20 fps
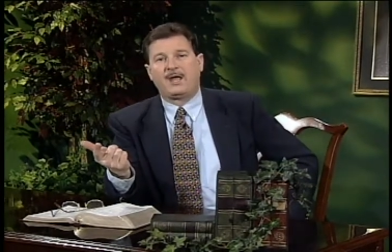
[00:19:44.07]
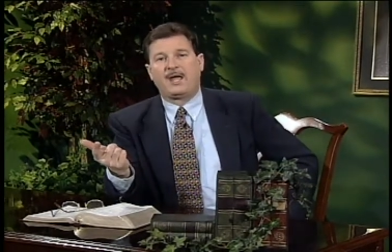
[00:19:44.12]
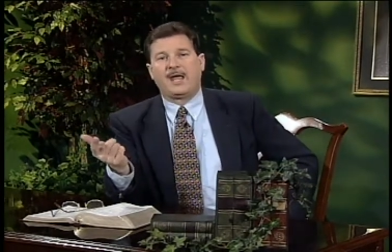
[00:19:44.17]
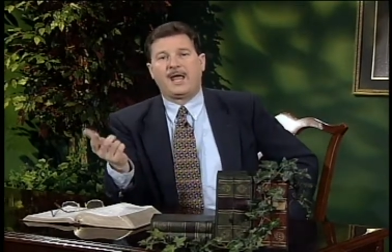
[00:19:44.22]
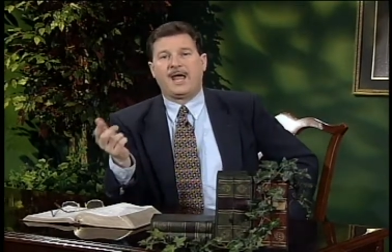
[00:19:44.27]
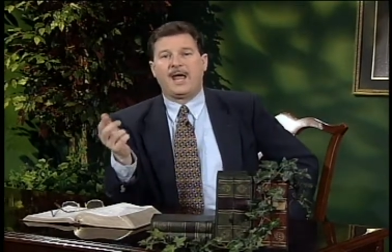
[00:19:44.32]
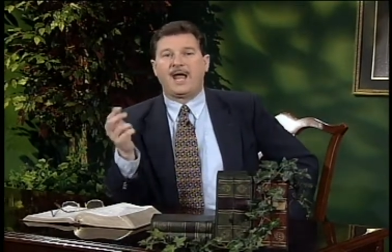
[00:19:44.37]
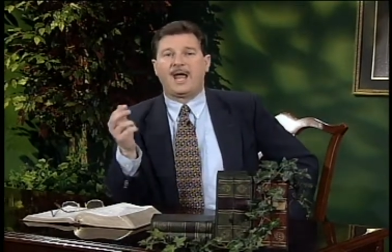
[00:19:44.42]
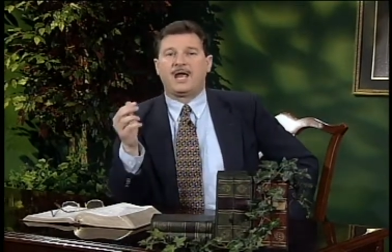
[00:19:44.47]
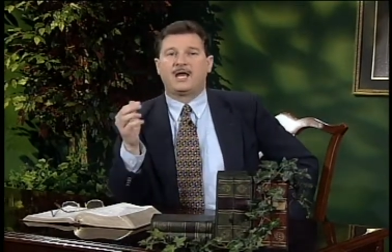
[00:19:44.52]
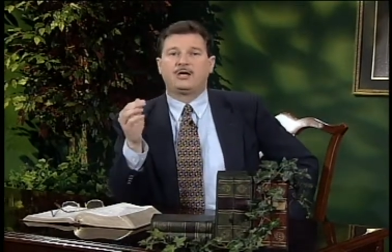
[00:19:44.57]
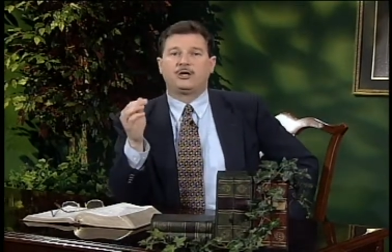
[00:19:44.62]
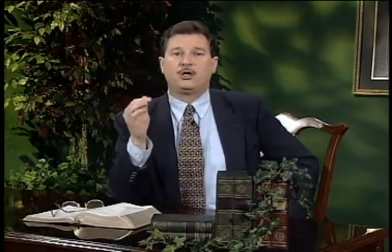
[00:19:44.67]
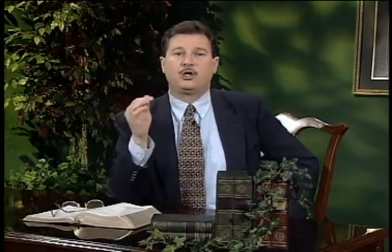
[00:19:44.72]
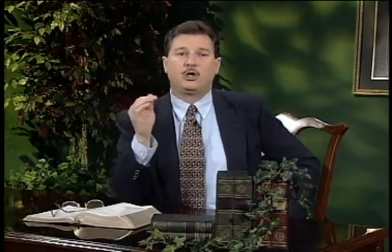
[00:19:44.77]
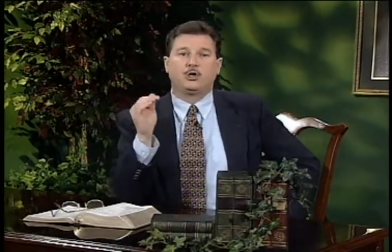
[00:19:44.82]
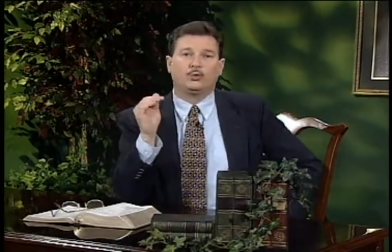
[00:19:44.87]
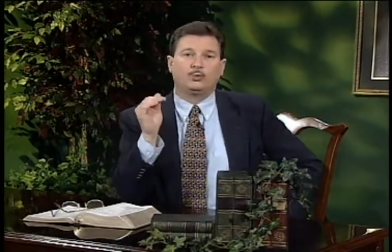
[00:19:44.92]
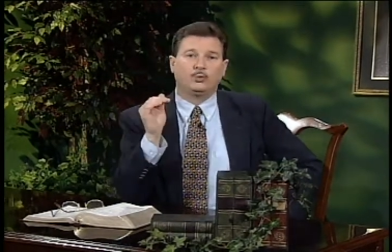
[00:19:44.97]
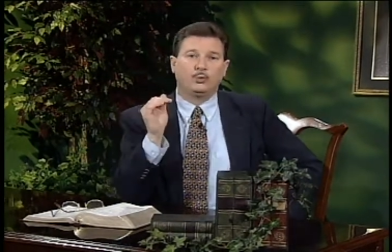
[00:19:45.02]
and
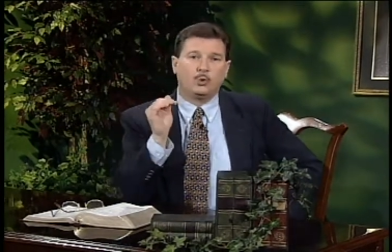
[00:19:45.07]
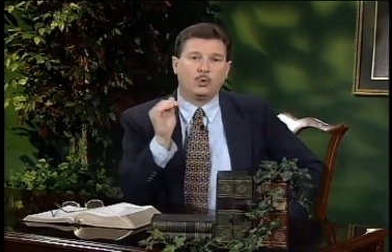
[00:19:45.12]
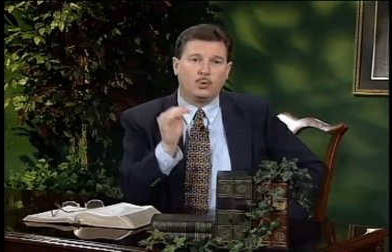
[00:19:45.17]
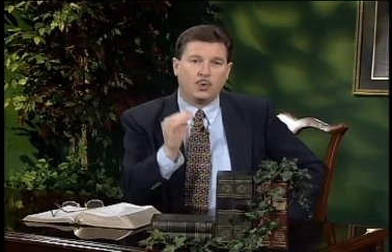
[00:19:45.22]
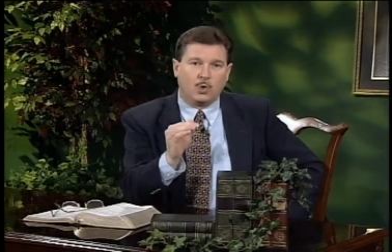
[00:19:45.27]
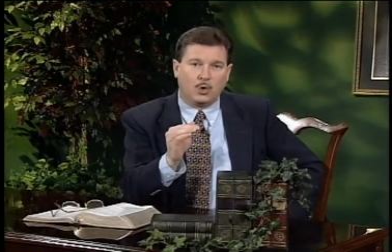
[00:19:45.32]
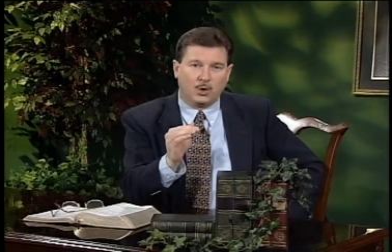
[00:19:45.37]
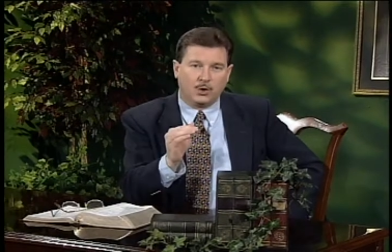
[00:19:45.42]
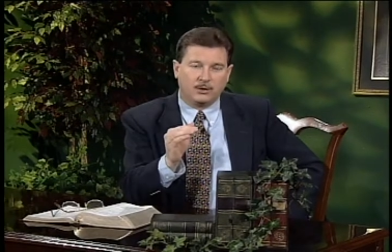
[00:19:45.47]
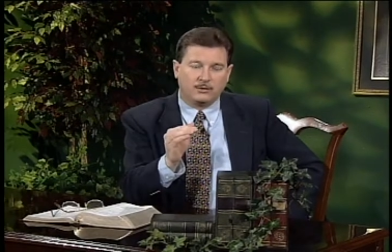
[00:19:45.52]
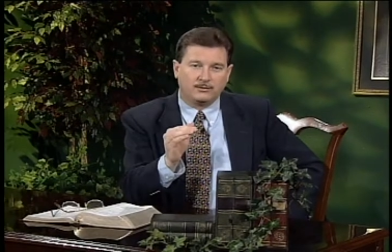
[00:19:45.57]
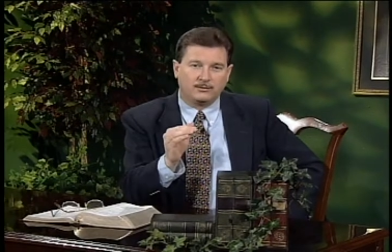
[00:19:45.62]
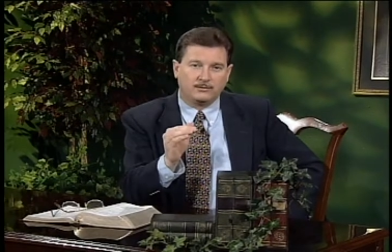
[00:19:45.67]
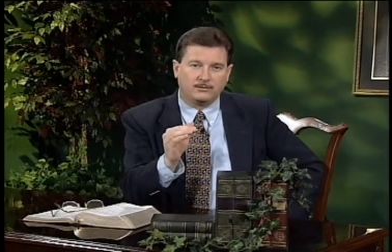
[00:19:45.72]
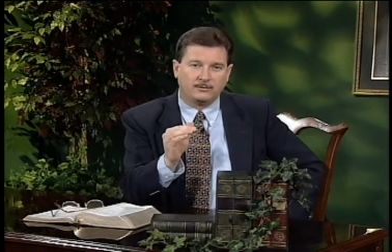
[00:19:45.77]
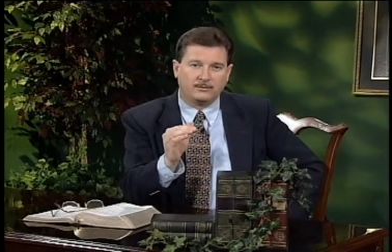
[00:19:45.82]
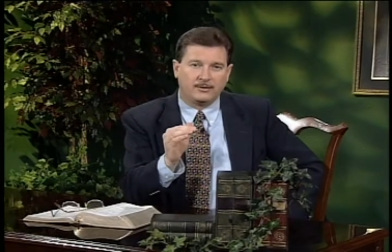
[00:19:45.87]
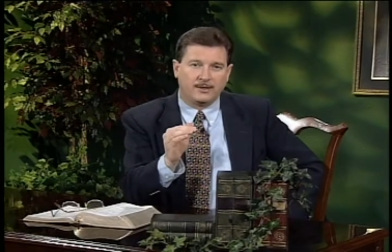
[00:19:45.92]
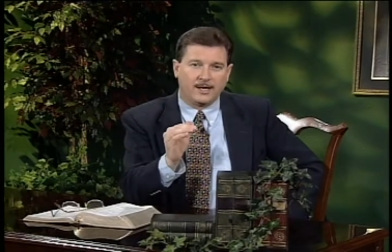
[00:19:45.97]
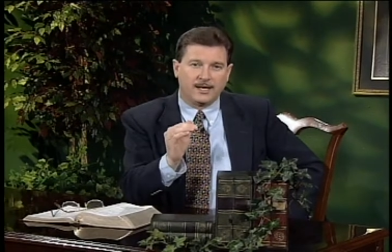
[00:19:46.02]
Reuel,
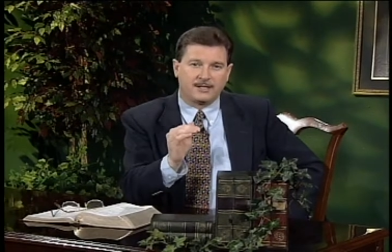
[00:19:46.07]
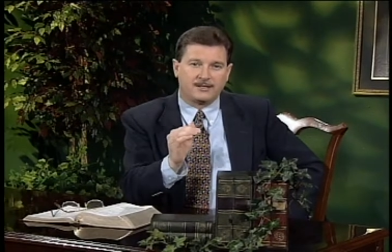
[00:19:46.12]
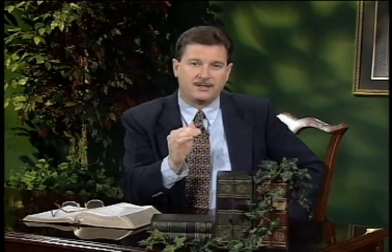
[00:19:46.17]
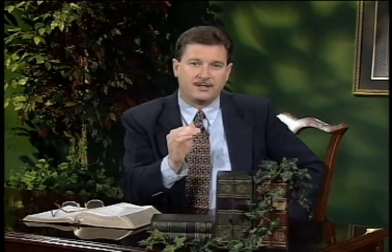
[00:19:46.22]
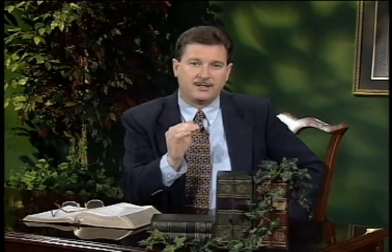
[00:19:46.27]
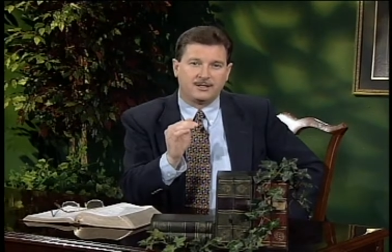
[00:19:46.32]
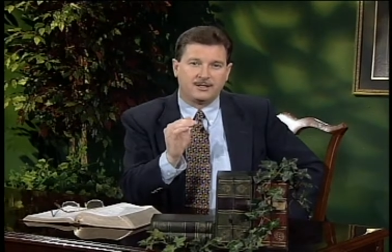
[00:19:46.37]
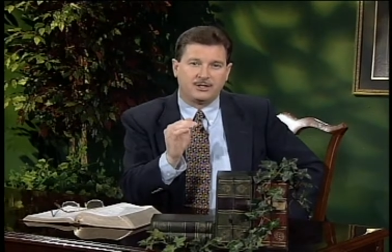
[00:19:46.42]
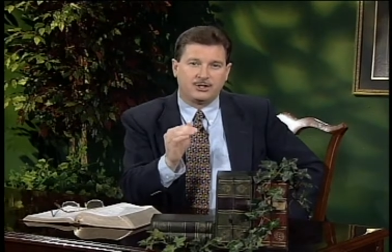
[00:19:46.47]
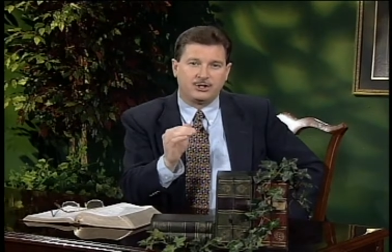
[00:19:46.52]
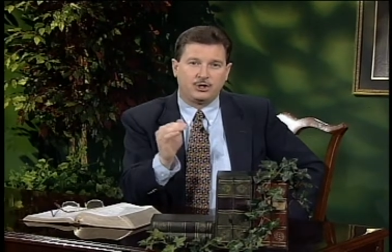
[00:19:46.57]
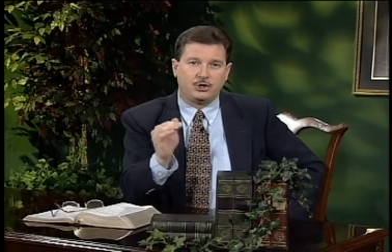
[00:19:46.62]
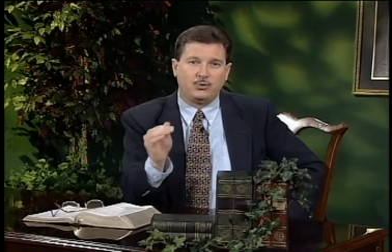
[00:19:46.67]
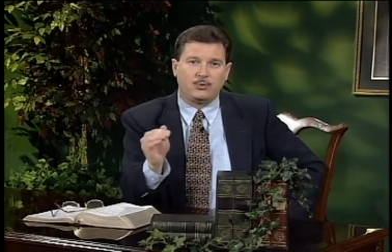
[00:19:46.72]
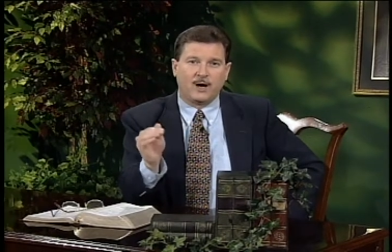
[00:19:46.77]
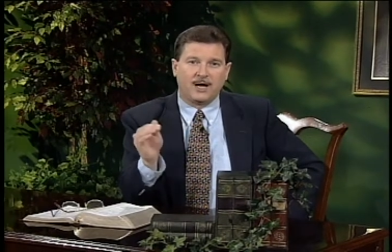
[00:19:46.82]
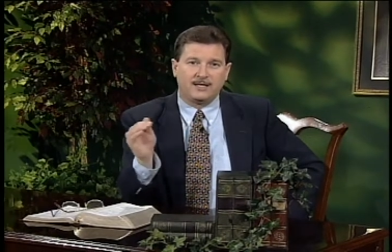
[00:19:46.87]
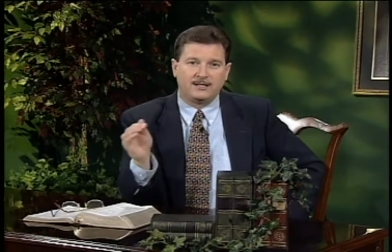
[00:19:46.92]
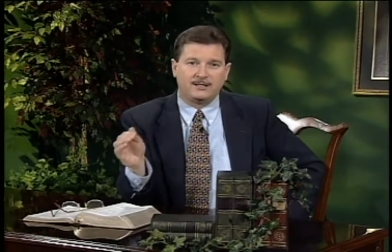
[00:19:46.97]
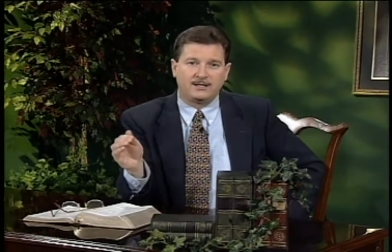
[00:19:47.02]
Exodus
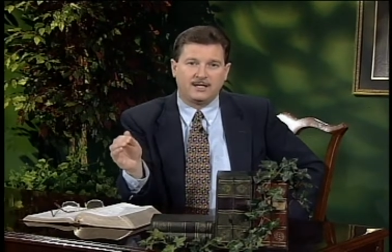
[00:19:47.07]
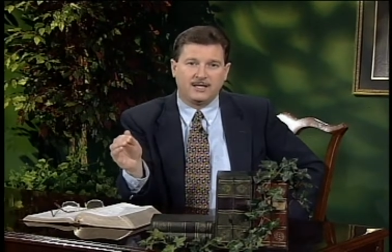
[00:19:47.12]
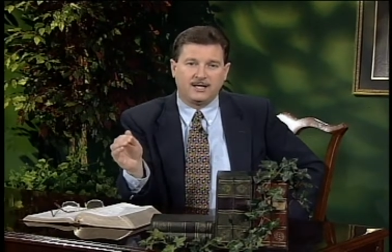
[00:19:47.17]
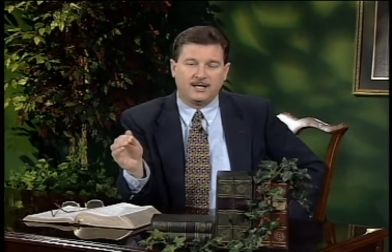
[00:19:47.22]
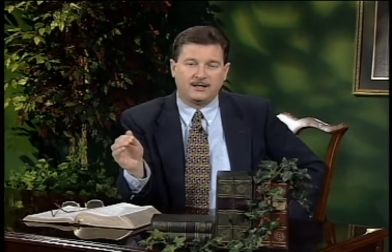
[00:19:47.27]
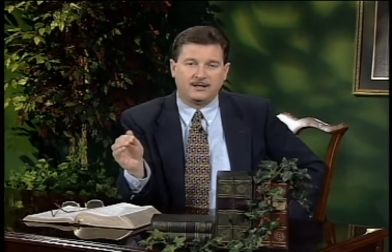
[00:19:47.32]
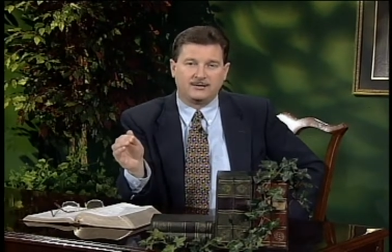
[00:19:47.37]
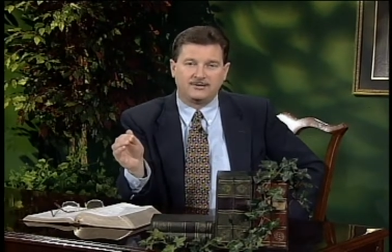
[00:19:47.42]
2:18.